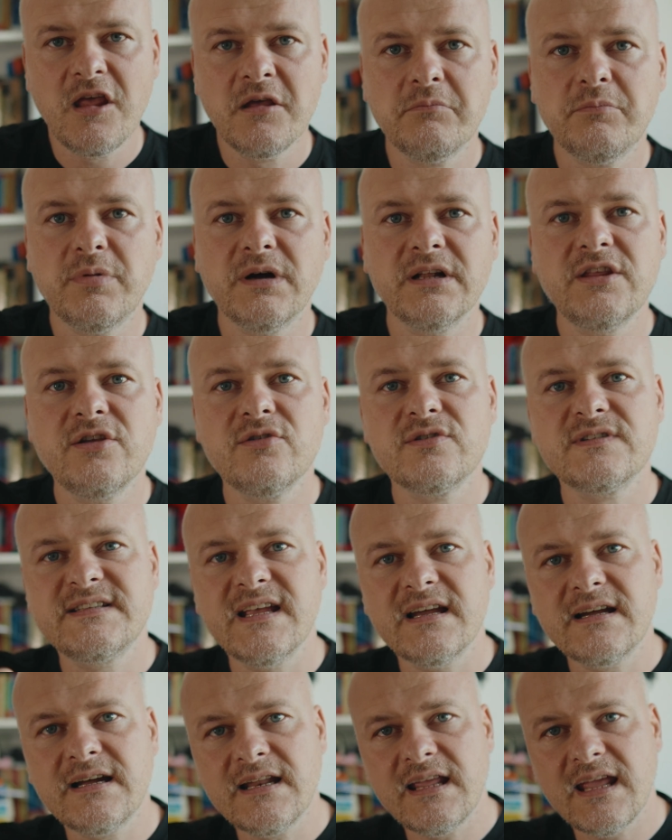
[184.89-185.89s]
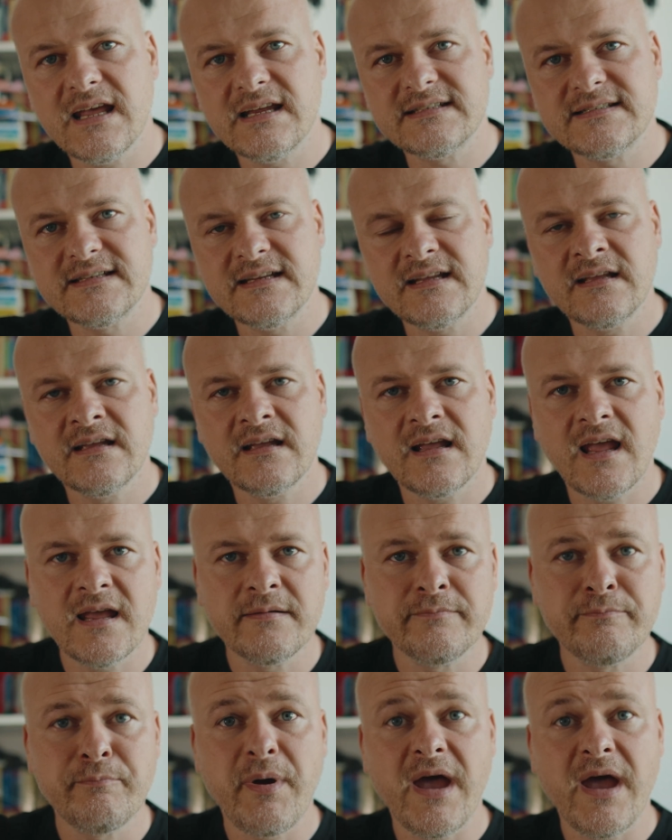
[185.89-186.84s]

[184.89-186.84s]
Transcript: but you're second guessing and